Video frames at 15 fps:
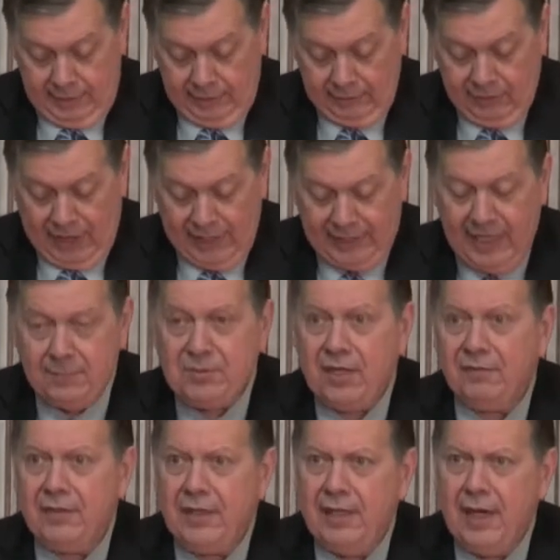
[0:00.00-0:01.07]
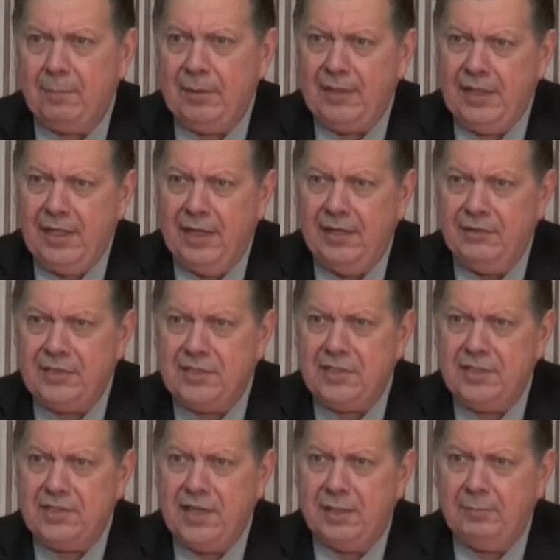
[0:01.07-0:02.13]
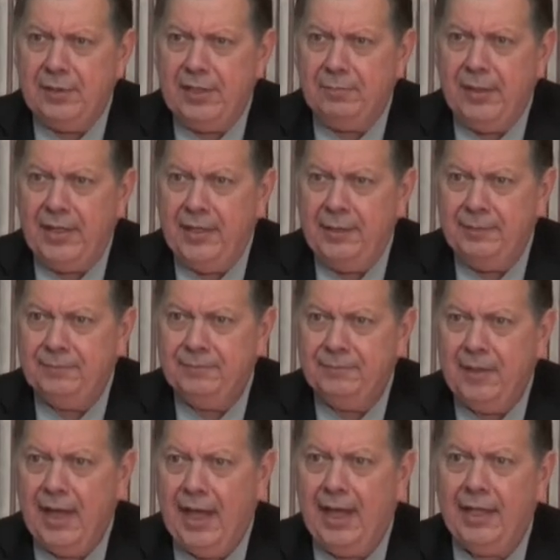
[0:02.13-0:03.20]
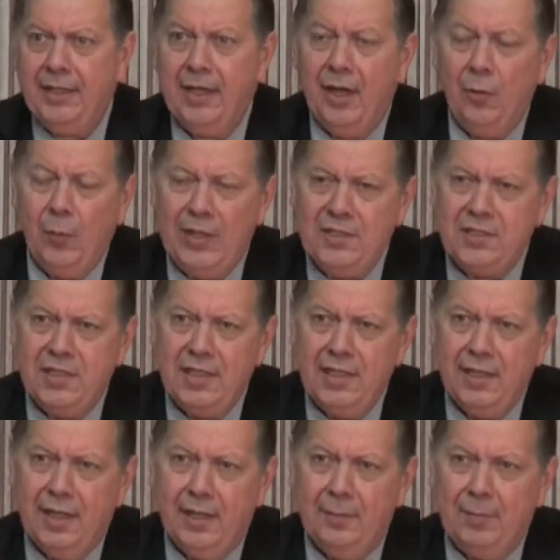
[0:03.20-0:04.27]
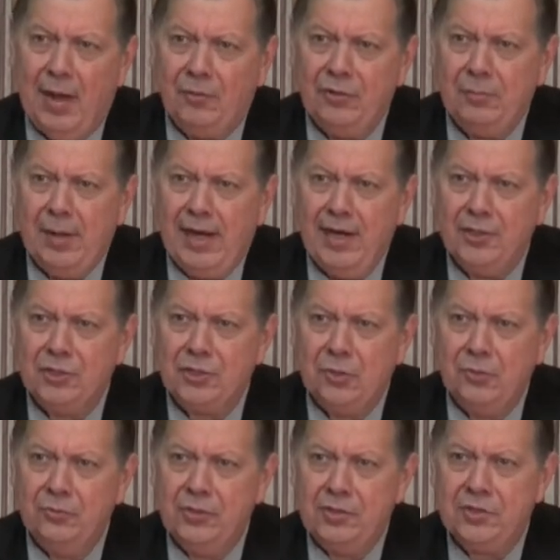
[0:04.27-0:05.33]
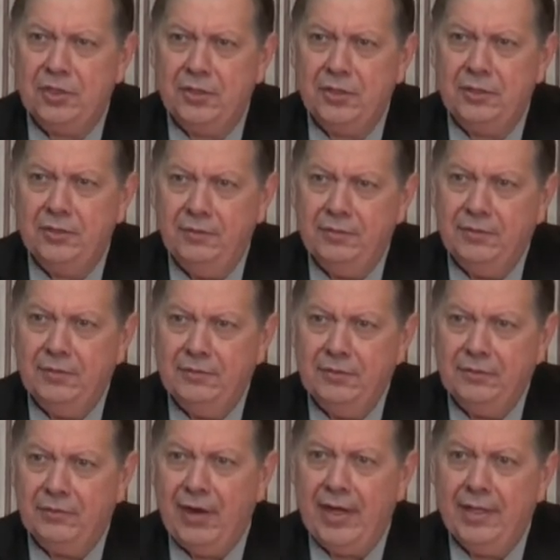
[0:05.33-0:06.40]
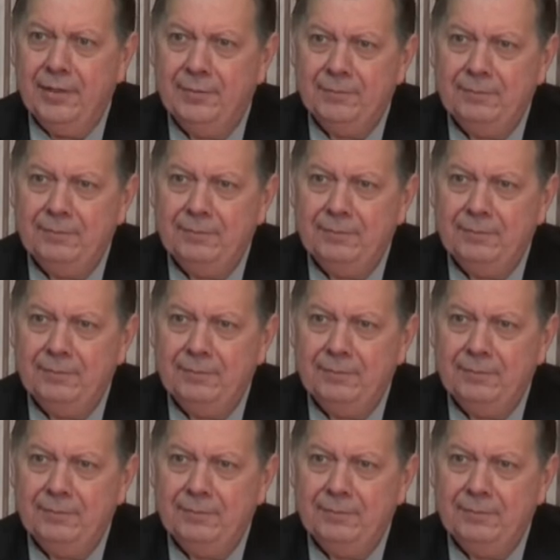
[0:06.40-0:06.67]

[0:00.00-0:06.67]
Greg keeps everything up in the air at CZBB. And when's the Boundary Bay Air Show this year, Greg?